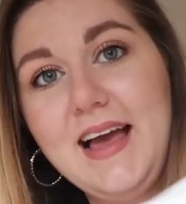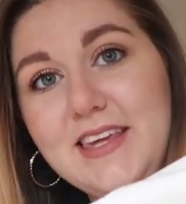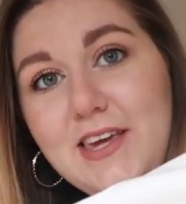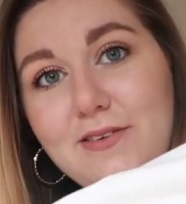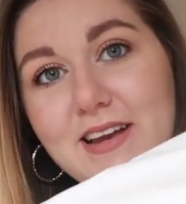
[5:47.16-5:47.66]

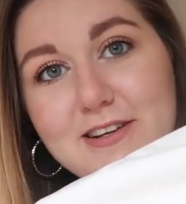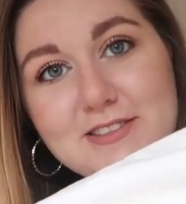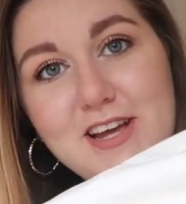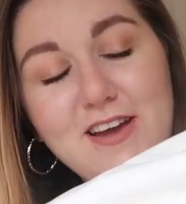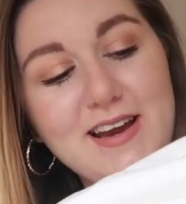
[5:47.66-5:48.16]
and cute
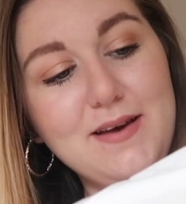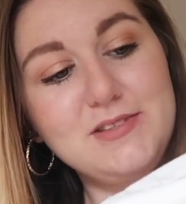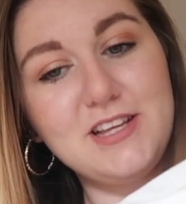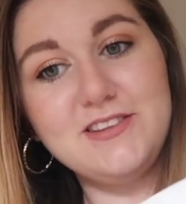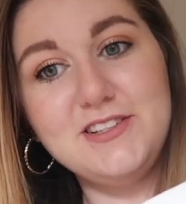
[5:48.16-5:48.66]
little turn
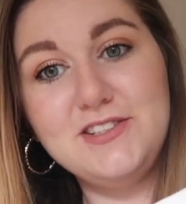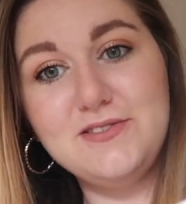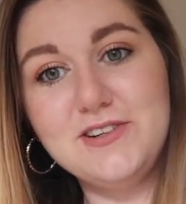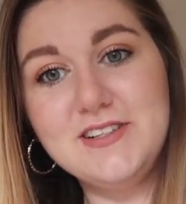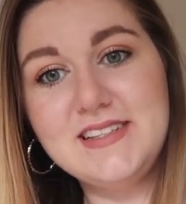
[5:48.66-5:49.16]
ups on the
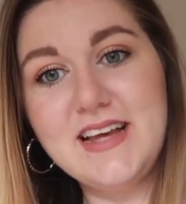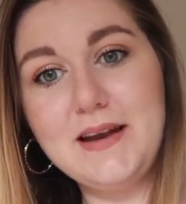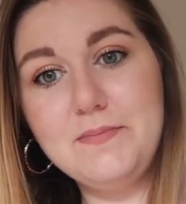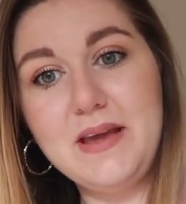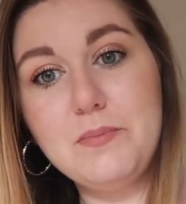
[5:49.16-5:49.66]
shorts
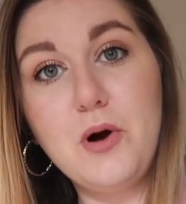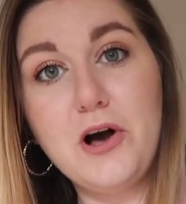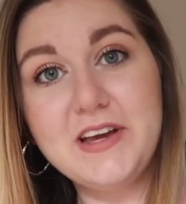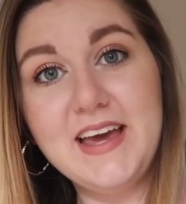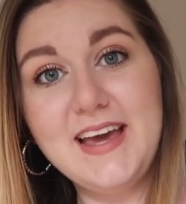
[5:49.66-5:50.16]
and big
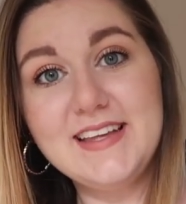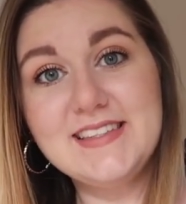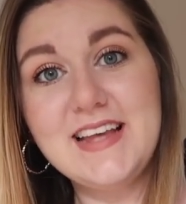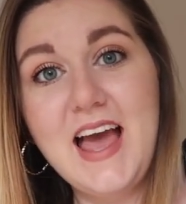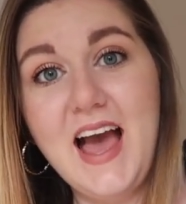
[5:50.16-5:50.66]
pockets.
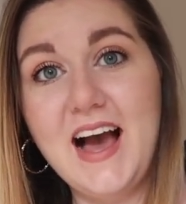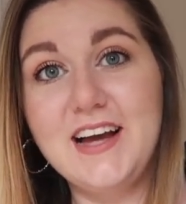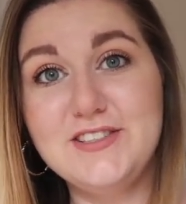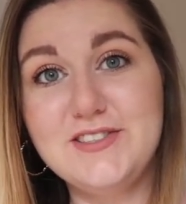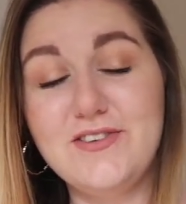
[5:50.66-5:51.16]

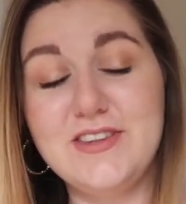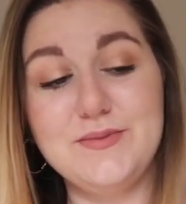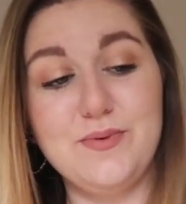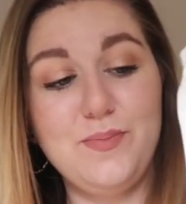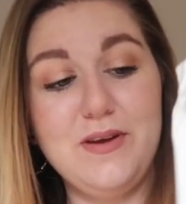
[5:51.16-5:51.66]
I just thought
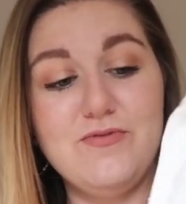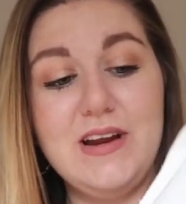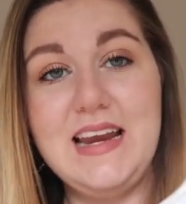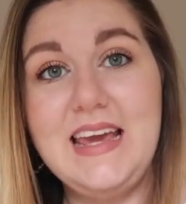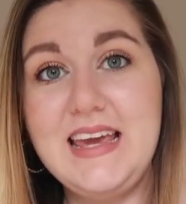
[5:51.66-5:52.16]
this would be
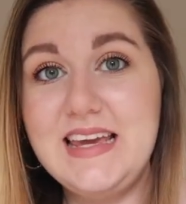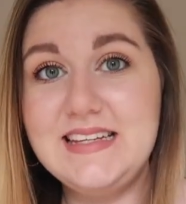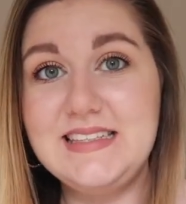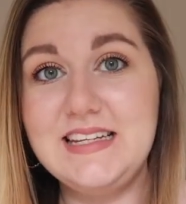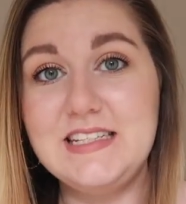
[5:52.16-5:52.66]
really
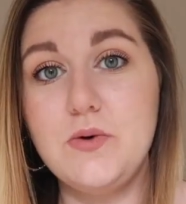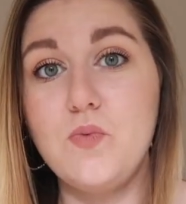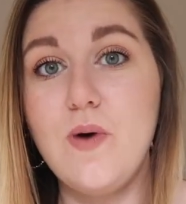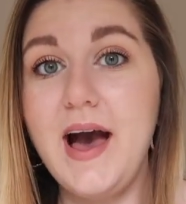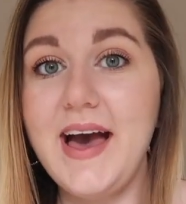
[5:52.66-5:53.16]
easy to
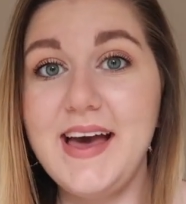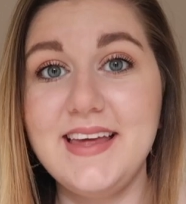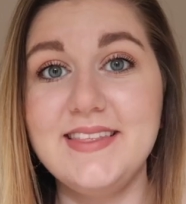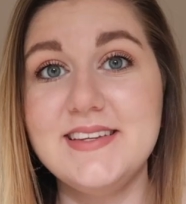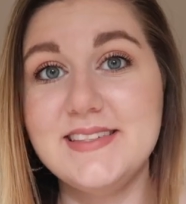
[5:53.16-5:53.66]
wear
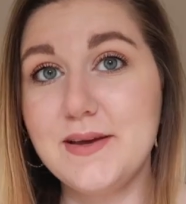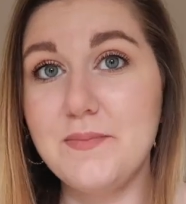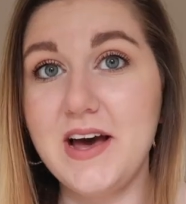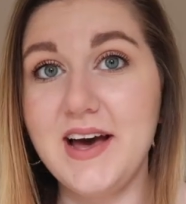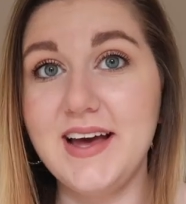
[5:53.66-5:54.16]
in the
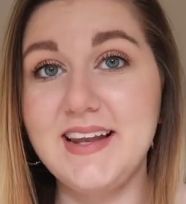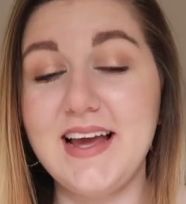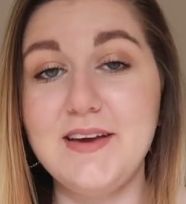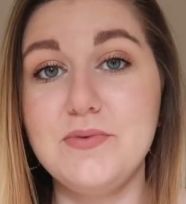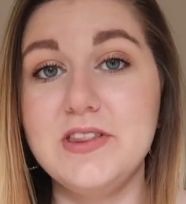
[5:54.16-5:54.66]
summer,
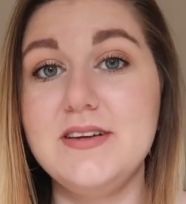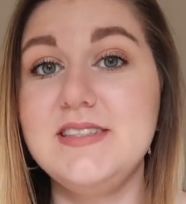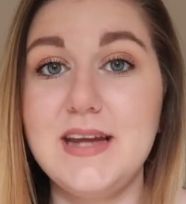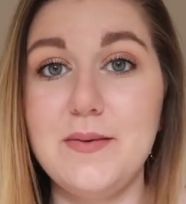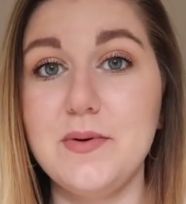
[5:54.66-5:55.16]
like one of
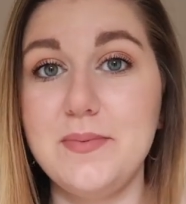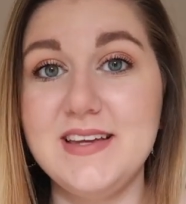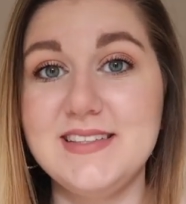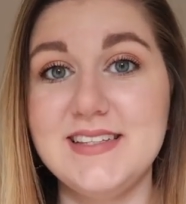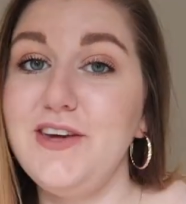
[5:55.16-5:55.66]
those staple
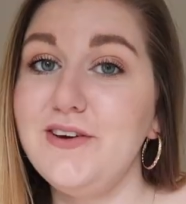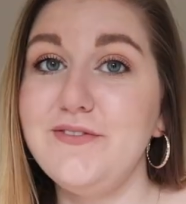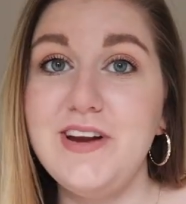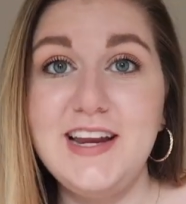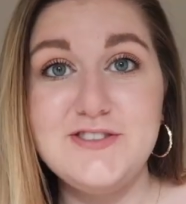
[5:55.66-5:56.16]
pieces. You
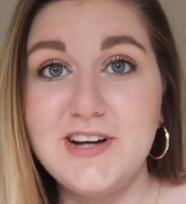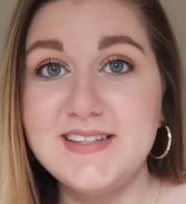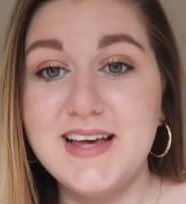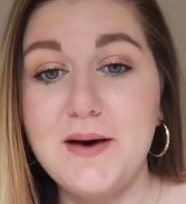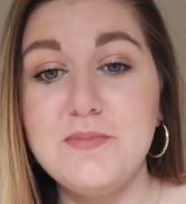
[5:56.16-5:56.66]
can really
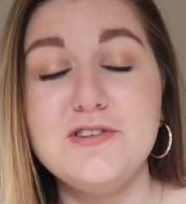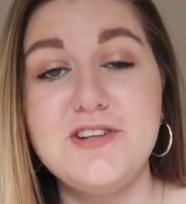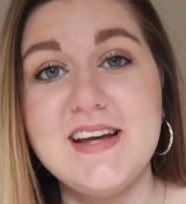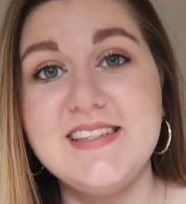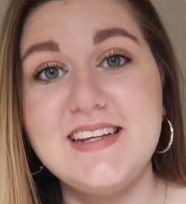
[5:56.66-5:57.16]
dress it up or
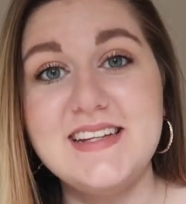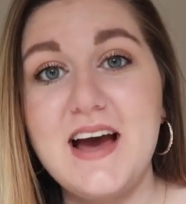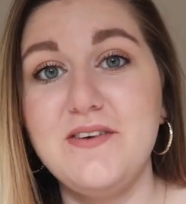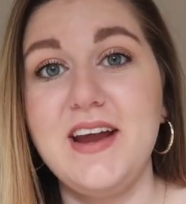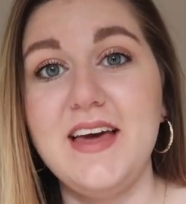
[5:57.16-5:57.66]
dress it
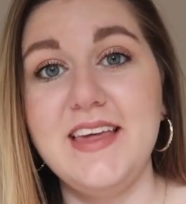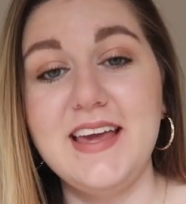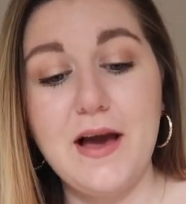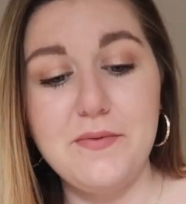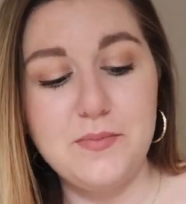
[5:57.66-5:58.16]
down. I
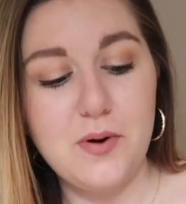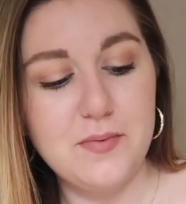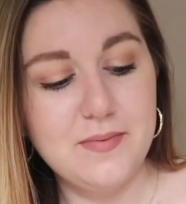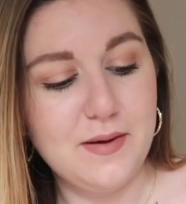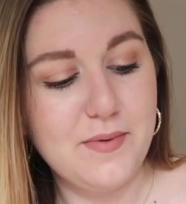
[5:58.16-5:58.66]
think I would
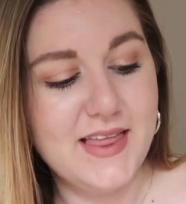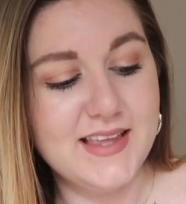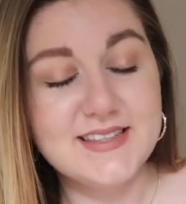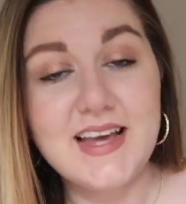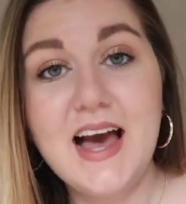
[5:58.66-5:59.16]
probably wear
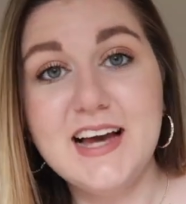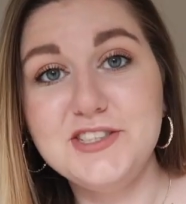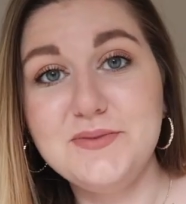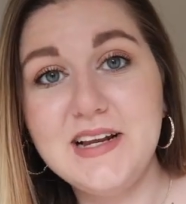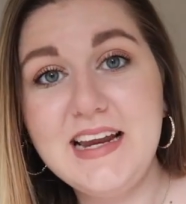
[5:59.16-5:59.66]
this
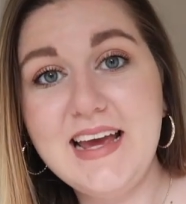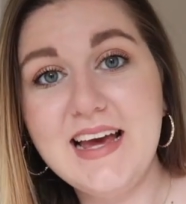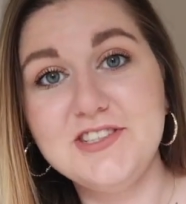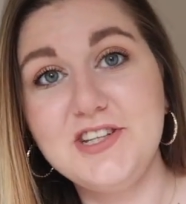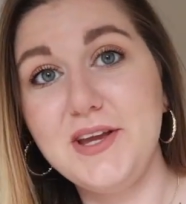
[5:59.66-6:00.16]
casually.
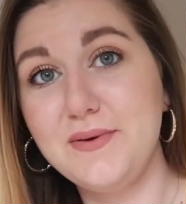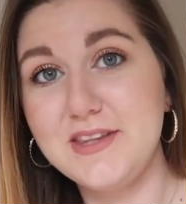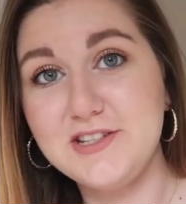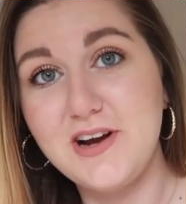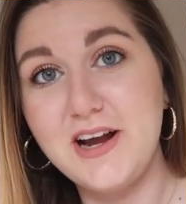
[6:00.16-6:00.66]
I'll show you
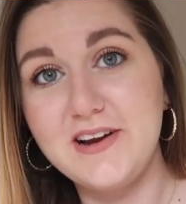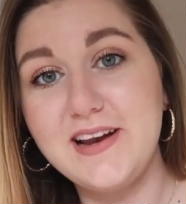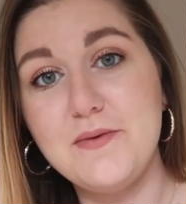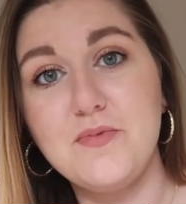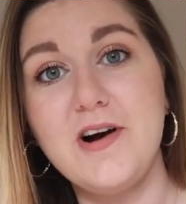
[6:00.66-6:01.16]
in the try on
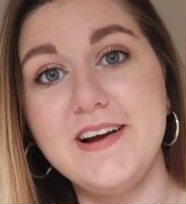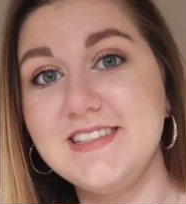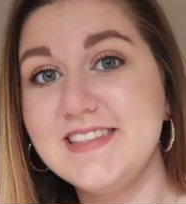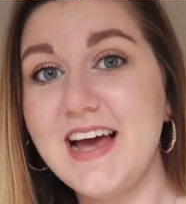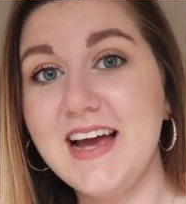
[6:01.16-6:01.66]
clip what I
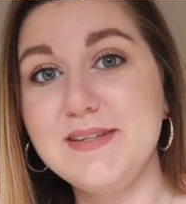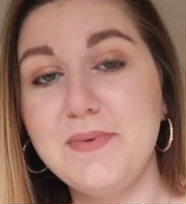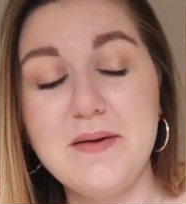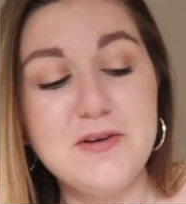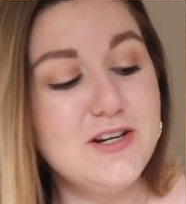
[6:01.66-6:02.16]
decide,
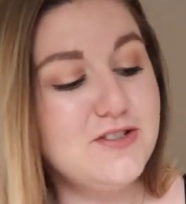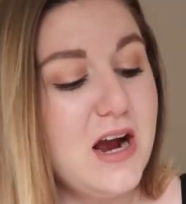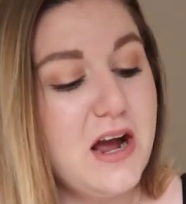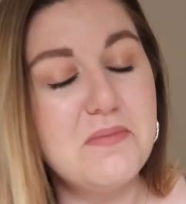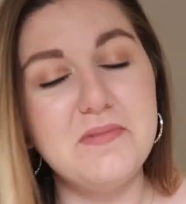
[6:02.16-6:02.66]
but I'm gonna
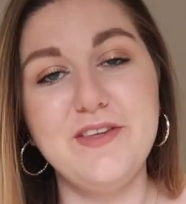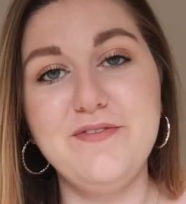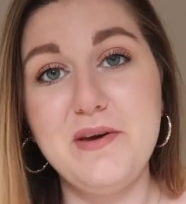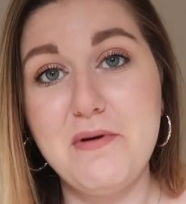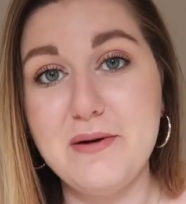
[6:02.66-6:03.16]
try it on with a few